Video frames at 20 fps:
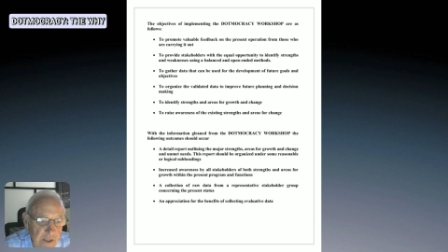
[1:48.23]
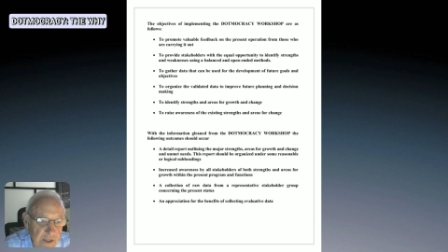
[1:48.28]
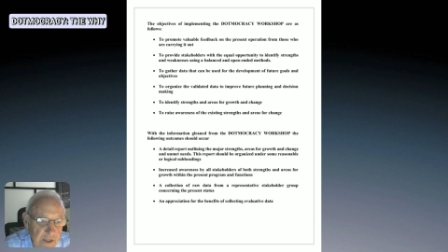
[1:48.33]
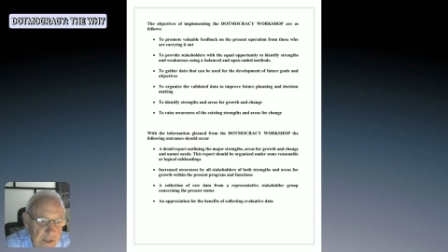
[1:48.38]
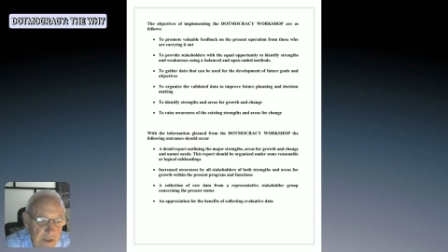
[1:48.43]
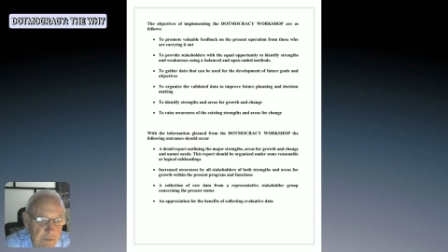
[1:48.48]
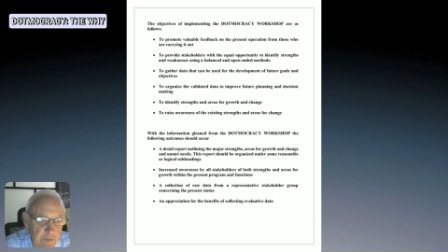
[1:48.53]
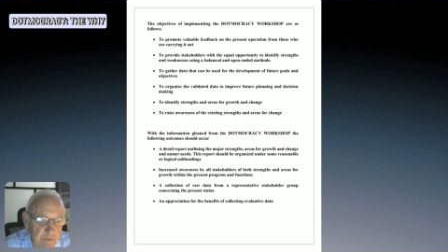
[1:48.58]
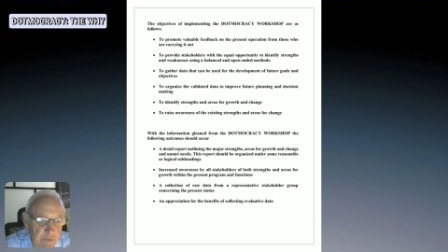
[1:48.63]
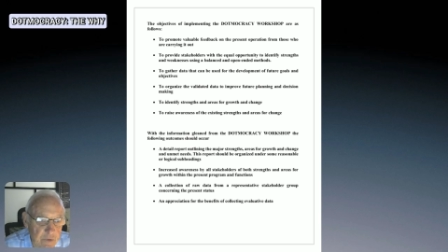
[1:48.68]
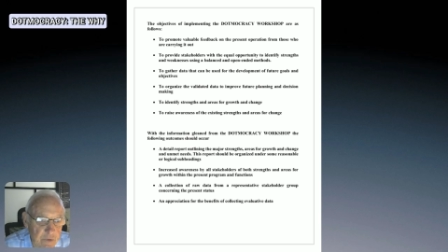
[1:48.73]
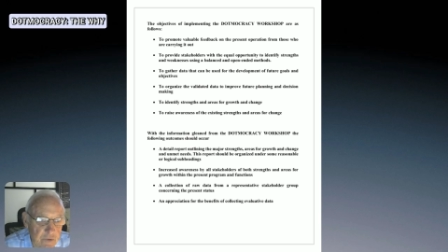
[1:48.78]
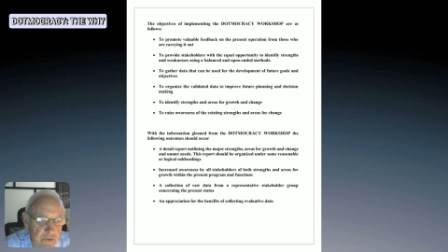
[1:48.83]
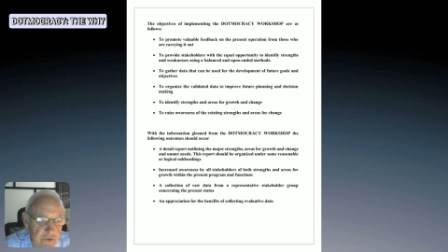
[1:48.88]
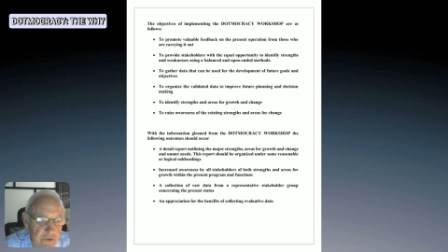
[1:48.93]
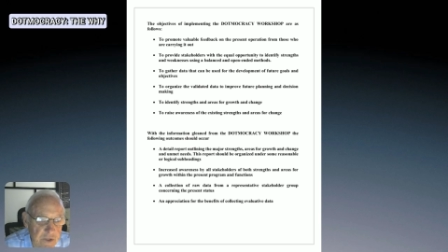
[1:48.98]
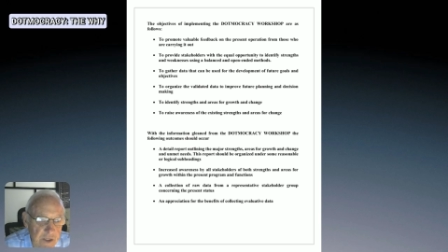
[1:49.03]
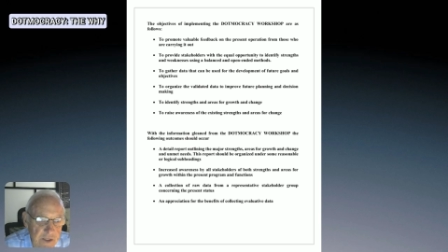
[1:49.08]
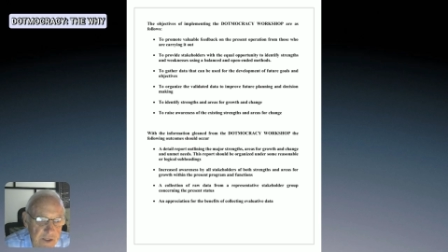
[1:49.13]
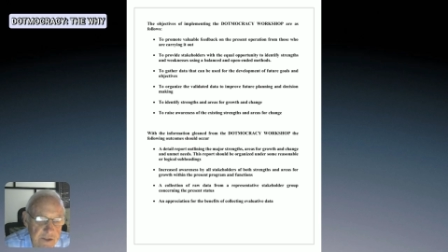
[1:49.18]
The
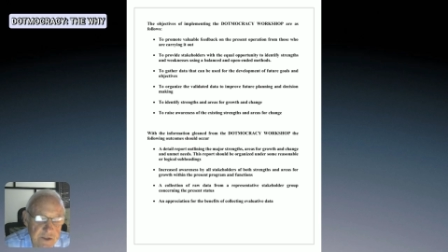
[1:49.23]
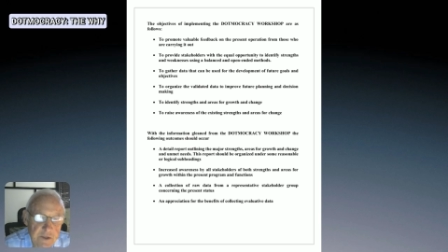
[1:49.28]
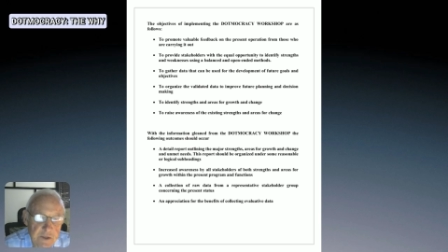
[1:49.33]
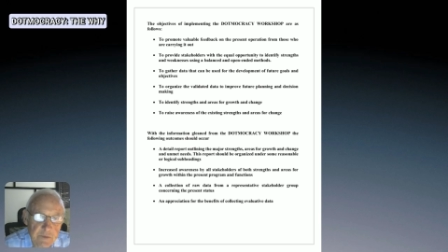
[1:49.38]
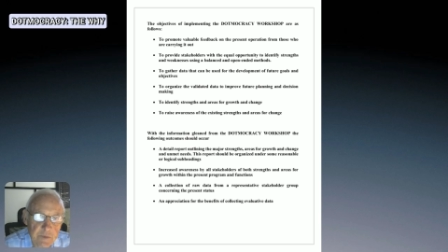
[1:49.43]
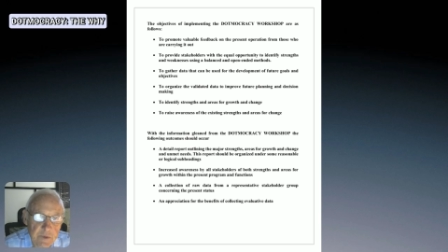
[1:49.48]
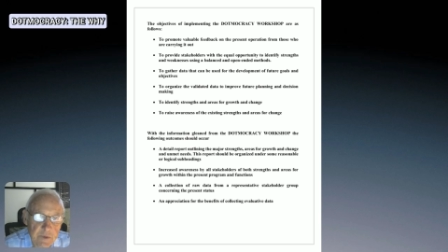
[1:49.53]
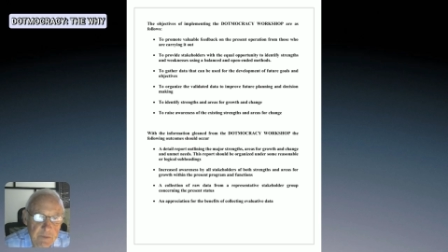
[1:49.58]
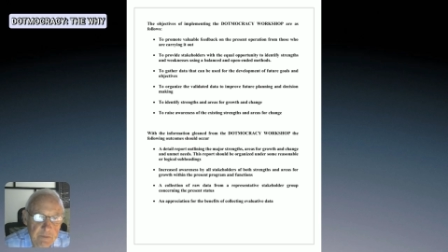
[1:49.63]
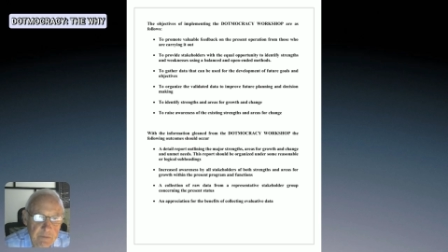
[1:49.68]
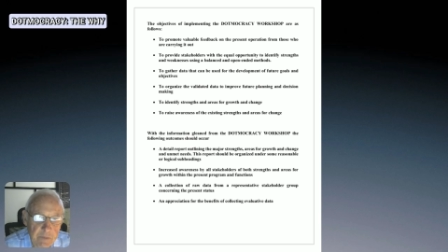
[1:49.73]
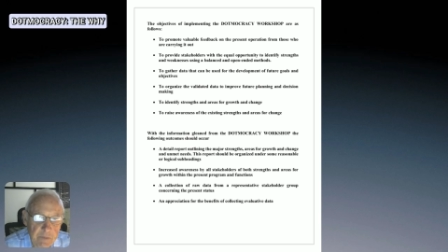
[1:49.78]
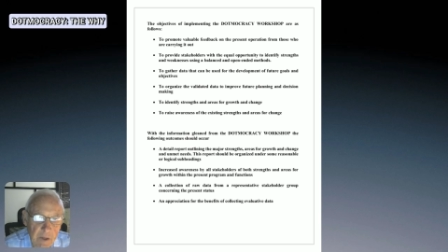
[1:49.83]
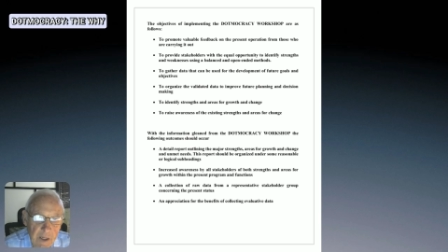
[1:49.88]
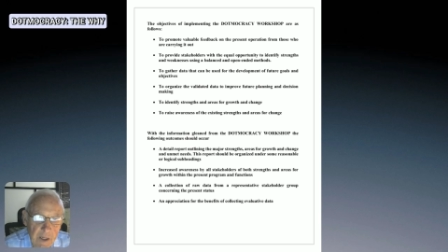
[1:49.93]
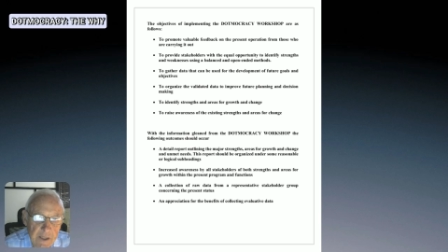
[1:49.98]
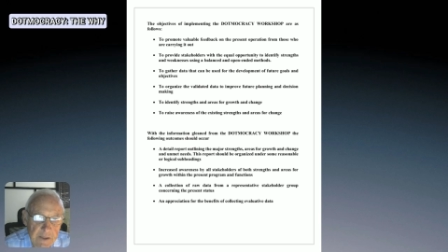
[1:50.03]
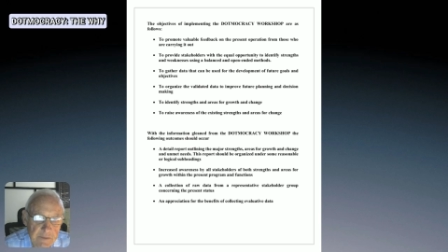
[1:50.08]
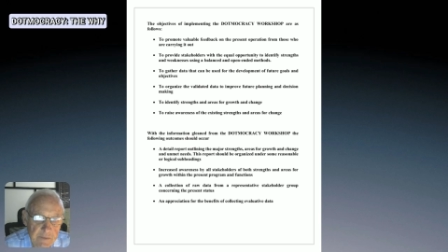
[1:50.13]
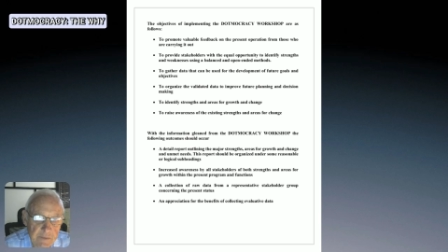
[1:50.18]
approach has to be
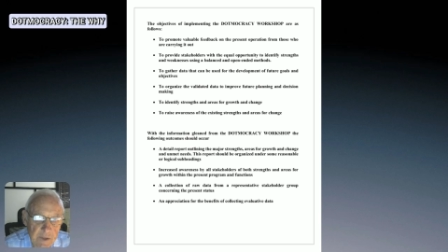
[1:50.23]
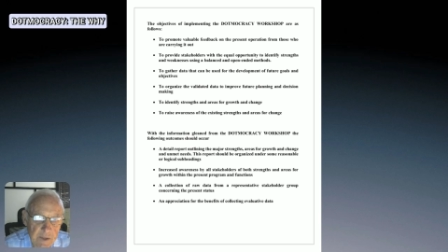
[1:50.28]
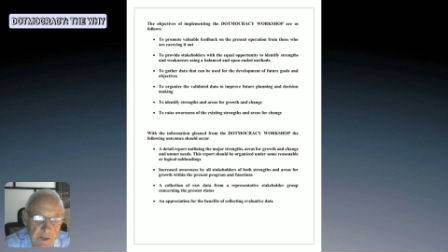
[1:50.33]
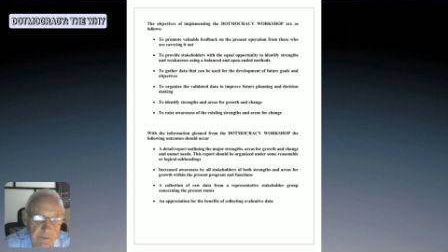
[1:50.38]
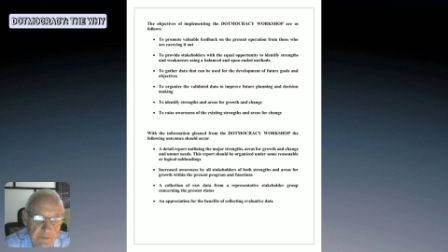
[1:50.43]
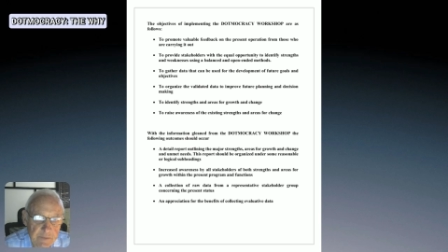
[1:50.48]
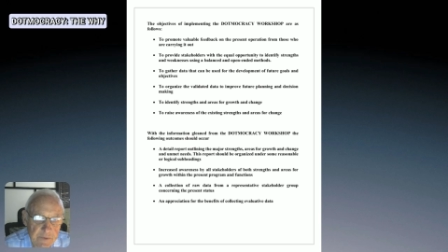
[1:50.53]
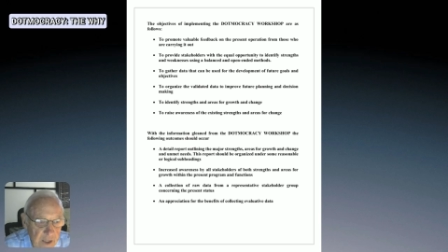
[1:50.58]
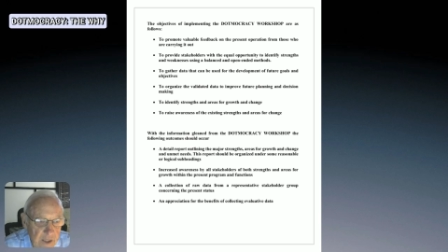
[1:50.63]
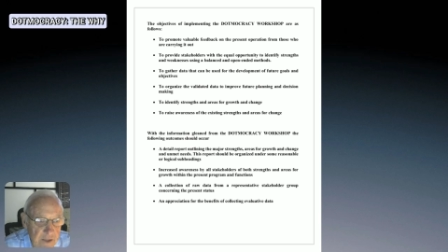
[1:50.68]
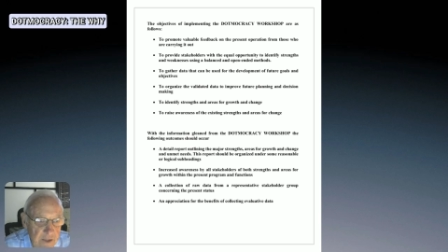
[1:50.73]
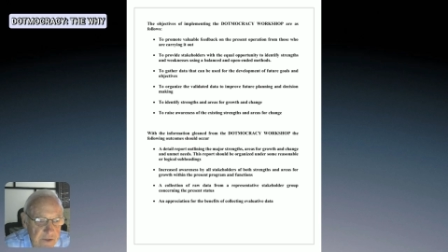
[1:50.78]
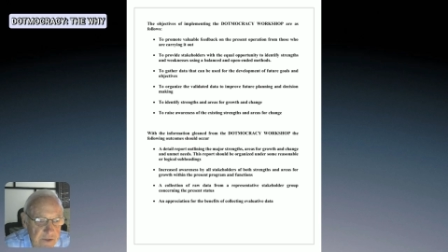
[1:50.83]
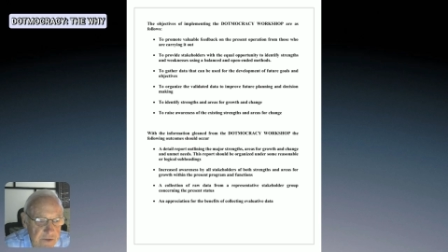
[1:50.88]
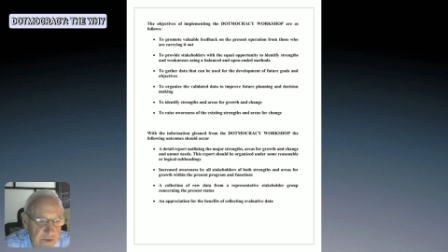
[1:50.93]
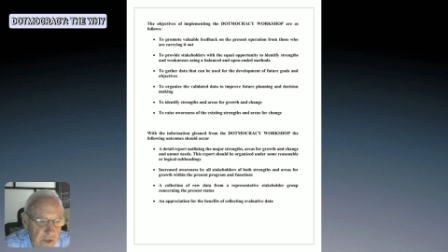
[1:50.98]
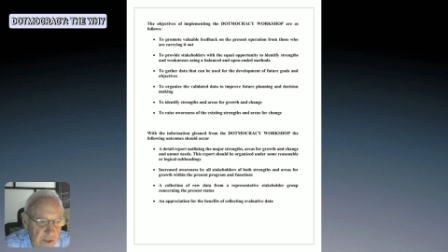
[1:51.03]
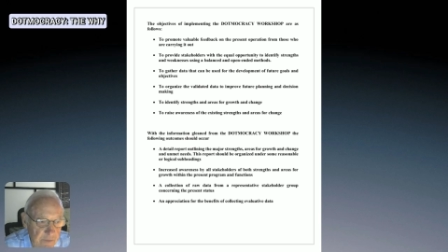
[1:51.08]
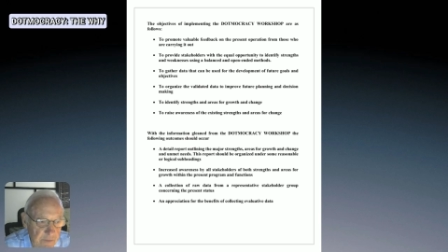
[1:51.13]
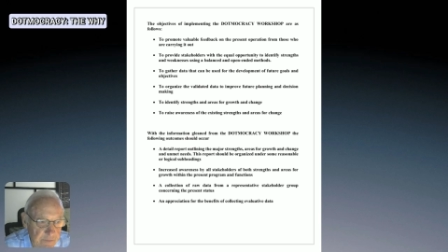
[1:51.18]
bottom up and
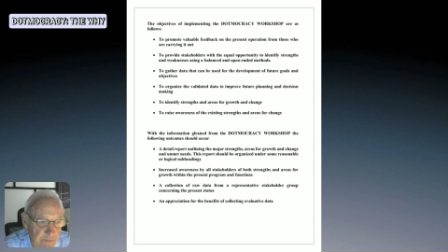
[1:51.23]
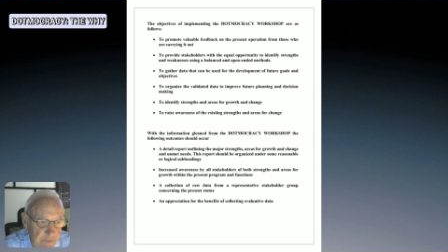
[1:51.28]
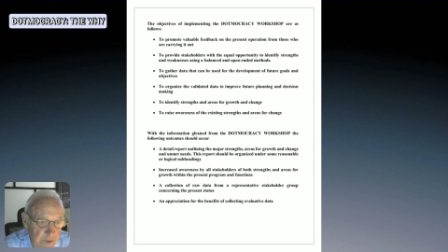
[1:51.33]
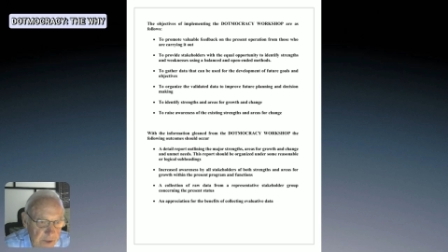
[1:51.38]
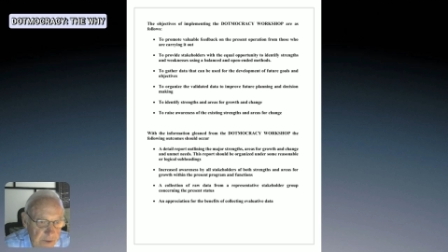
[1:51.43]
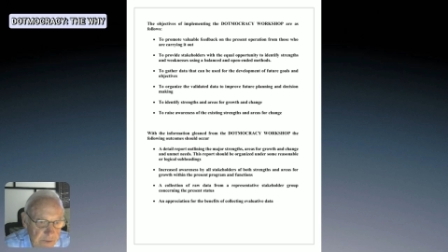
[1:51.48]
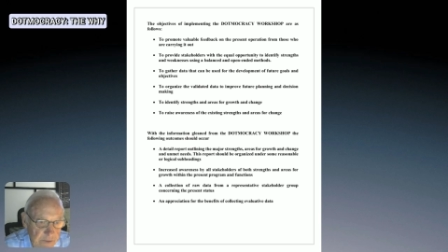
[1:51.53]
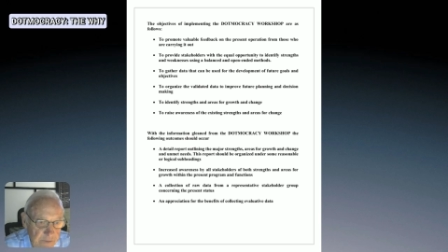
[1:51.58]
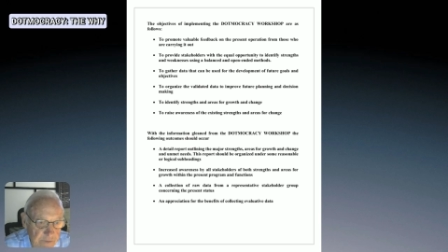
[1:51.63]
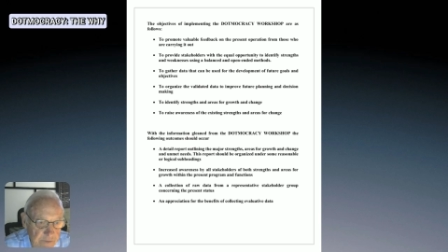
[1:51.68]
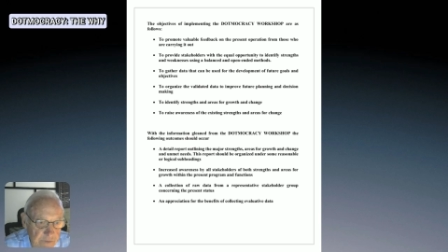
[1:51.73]
top down.